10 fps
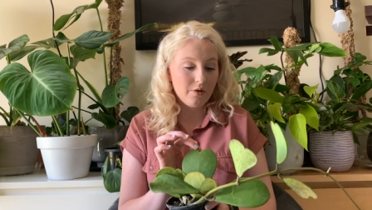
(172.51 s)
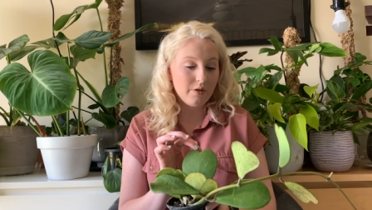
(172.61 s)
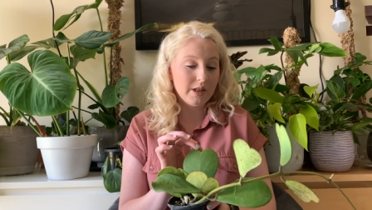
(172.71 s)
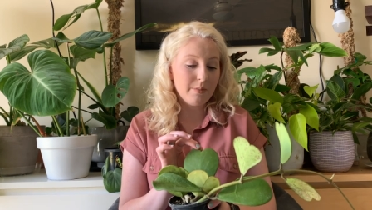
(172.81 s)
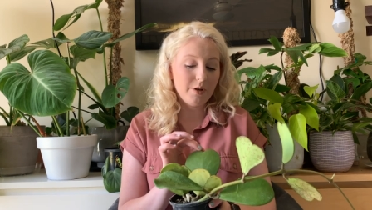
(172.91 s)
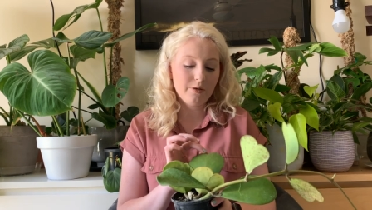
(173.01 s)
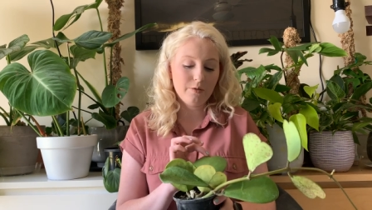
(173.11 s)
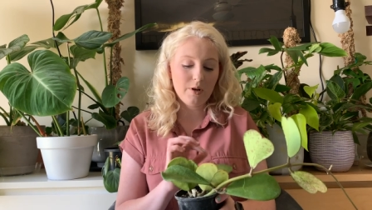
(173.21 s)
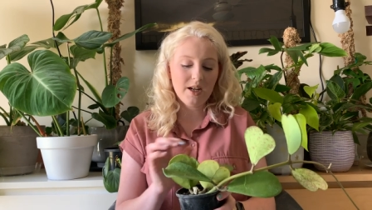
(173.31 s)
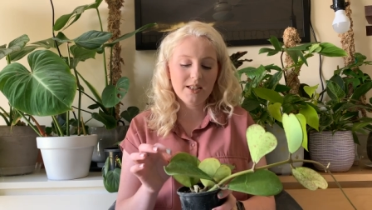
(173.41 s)
Really
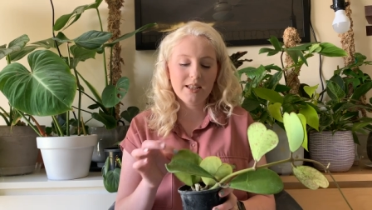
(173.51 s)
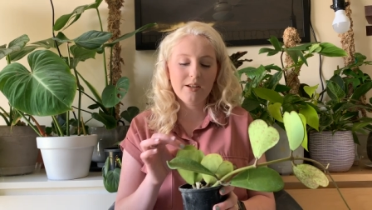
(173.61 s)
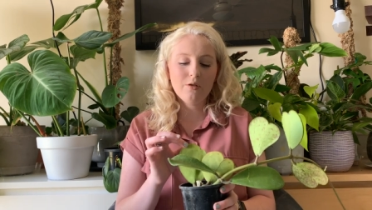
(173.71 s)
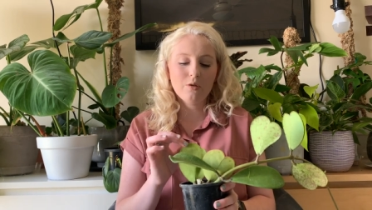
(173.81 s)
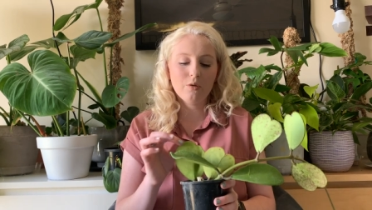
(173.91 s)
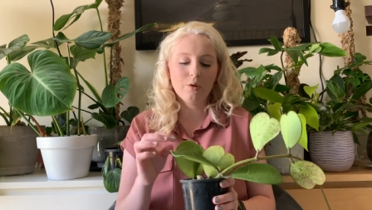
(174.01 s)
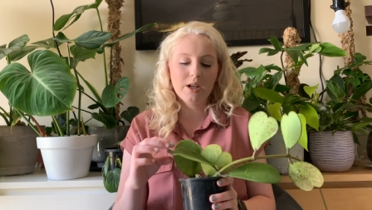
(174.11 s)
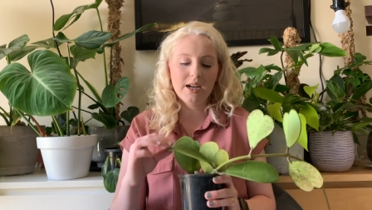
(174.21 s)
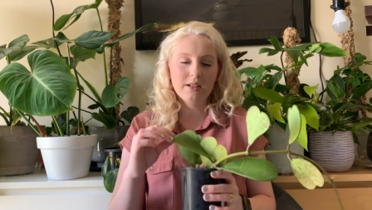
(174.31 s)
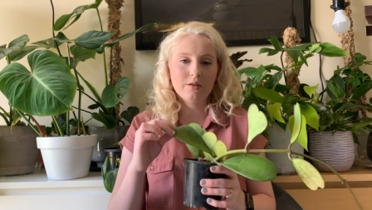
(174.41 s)
beautiful hearts. They're not all
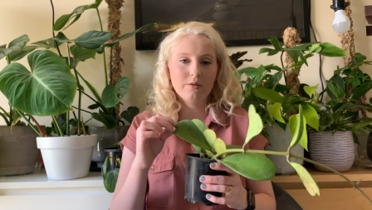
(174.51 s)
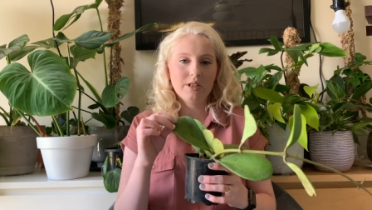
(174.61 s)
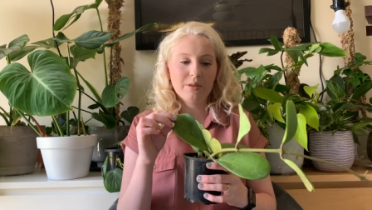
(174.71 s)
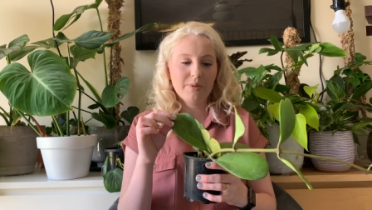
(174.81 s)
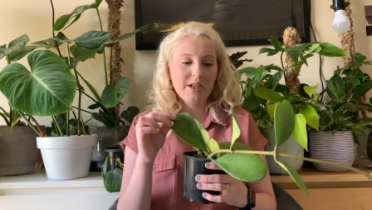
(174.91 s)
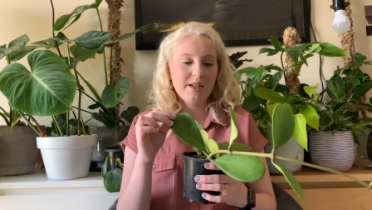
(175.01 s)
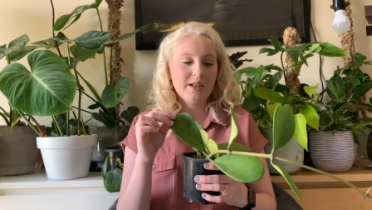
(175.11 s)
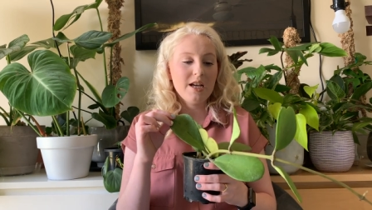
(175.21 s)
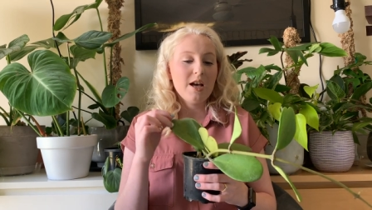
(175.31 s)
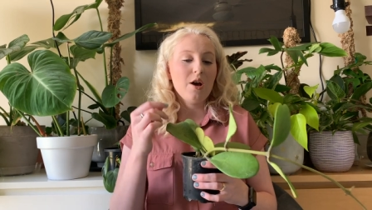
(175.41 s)
hearts on this plant,
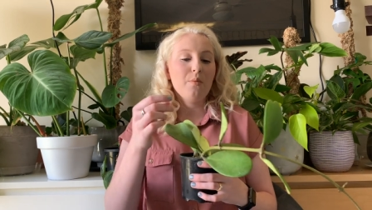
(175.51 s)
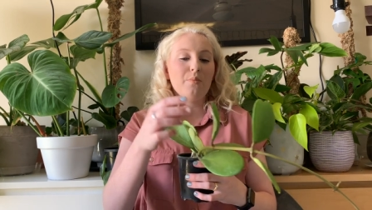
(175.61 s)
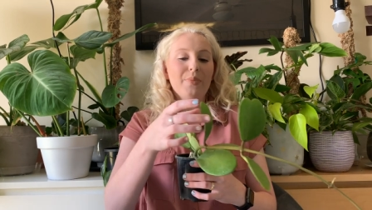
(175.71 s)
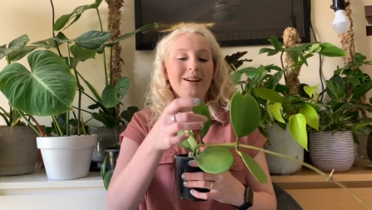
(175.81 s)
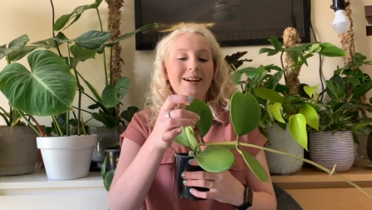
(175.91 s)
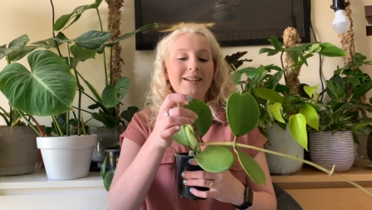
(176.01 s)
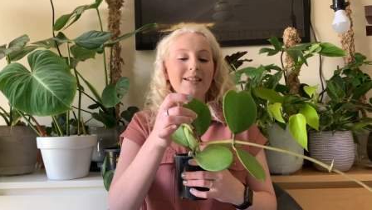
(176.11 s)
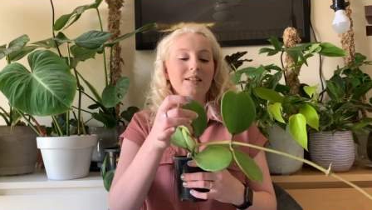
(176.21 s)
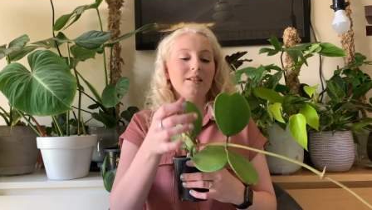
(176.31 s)
but